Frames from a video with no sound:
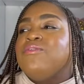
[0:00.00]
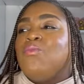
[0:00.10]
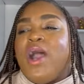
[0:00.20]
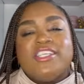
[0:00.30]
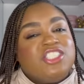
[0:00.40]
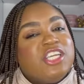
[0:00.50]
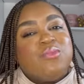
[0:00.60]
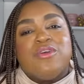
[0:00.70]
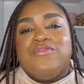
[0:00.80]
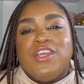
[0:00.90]
watching
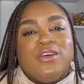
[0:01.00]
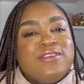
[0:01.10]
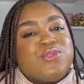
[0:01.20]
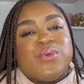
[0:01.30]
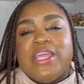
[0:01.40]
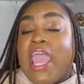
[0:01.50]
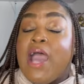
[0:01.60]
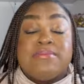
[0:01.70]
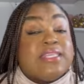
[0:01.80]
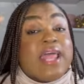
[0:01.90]
reviews,
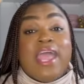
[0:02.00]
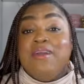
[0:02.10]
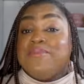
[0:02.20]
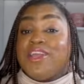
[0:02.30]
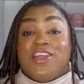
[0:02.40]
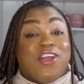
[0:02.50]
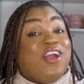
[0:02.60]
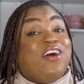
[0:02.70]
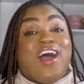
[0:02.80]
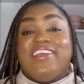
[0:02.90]
recaps, then I am your
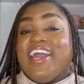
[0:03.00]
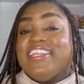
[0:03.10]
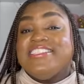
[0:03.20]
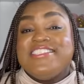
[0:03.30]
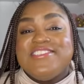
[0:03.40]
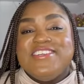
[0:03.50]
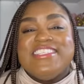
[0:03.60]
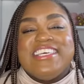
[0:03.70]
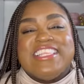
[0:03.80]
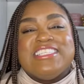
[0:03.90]
girl. All you gotta do is
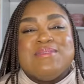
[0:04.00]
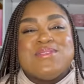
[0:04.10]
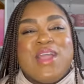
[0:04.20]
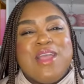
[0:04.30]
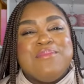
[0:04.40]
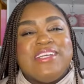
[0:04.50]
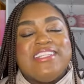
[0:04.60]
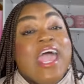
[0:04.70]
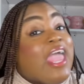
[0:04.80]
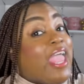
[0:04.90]
hit that subscribe button
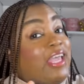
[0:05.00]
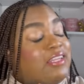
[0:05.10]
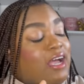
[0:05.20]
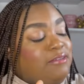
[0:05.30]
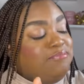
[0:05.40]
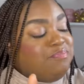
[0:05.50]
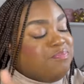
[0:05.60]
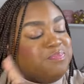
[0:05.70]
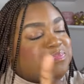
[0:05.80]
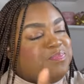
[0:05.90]
and
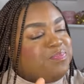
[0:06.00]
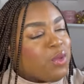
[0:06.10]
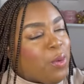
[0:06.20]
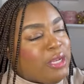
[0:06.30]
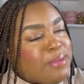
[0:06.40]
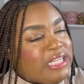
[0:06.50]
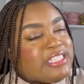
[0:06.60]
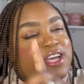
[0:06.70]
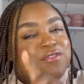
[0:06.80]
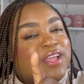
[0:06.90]
wait a minute,
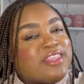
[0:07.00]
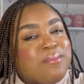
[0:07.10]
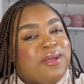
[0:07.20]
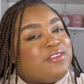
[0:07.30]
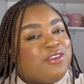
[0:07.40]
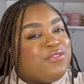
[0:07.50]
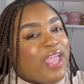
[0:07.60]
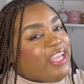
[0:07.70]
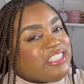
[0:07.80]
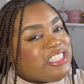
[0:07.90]
don't forget the bell
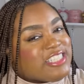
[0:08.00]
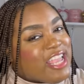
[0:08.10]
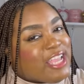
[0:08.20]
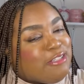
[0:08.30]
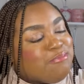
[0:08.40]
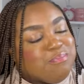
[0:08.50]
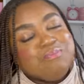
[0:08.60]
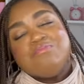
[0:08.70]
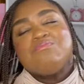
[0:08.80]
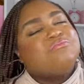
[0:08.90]
notifications thing.
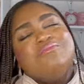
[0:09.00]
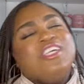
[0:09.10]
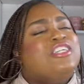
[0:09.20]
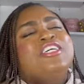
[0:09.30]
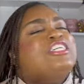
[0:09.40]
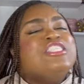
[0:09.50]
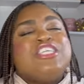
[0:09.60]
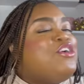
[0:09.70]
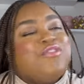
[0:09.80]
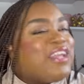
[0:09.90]

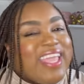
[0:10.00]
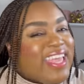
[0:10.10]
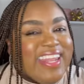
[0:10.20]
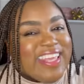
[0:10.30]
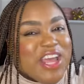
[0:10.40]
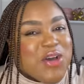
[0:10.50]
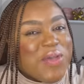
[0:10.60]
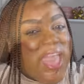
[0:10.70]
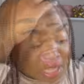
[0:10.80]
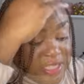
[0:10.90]
Don't forget it,
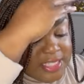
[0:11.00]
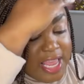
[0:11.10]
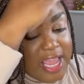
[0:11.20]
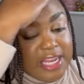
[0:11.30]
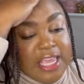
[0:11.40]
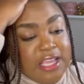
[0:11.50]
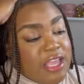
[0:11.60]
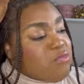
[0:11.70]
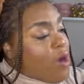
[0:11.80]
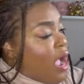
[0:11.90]
okay? Teenie
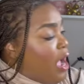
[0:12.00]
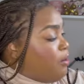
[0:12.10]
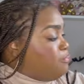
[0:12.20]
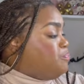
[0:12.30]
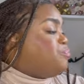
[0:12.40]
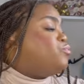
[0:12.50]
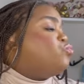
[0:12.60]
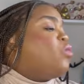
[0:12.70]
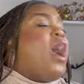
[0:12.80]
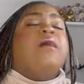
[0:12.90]
and Rob,
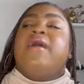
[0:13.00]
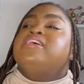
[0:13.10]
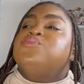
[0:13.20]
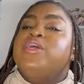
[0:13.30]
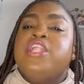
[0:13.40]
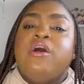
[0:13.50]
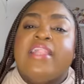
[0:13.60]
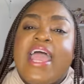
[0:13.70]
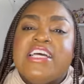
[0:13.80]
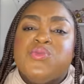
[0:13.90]
as we know,
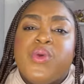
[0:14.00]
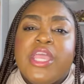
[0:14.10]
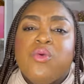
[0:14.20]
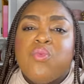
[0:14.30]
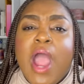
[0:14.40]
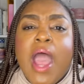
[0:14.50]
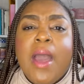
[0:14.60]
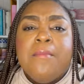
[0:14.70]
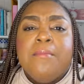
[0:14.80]
last week Rob